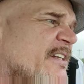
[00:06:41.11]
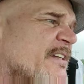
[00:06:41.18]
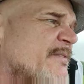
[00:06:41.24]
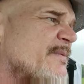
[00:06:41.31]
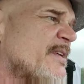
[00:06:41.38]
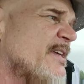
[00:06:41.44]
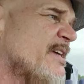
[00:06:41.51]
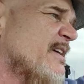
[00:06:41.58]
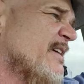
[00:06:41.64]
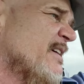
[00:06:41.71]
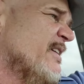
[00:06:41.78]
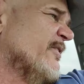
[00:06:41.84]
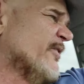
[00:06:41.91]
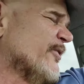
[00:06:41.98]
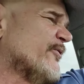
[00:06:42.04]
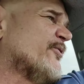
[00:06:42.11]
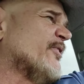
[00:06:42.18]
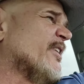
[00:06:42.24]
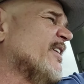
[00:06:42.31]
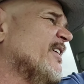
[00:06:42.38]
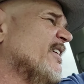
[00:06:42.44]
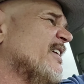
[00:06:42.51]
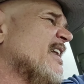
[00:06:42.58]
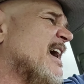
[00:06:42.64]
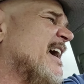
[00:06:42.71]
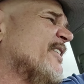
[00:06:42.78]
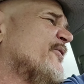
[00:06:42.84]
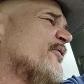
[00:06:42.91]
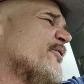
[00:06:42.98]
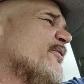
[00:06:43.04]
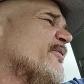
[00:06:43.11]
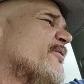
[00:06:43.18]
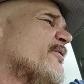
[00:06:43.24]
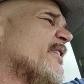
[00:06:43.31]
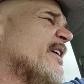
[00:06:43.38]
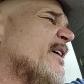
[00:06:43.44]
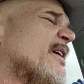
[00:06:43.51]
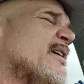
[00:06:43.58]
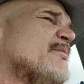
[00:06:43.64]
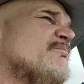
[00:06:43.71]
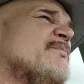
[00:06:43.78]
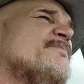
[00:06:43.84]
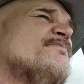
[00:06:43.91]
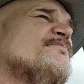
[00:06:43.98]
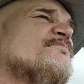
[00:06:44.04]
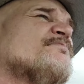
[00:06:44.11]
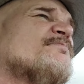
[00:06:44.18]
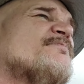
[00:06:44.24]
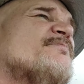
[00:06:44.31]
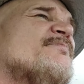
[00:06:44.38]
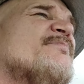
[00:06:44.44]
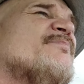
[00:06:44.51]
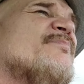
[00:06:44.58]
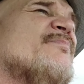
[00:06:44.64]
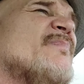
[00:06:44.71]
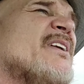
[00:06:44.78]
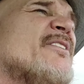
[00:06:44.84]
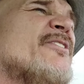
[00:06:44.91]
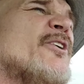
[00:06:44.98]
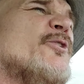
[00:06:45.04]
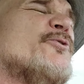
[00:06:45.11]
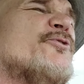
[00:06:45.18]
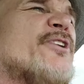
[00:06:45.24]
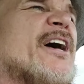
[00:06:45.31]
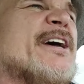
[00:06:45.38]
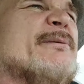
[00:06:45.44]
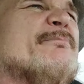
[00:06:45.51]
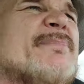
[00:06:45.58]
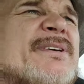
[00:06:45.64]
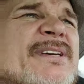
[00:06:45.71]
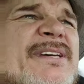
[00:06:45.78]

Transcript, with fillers: and there's uh, lots of um, those type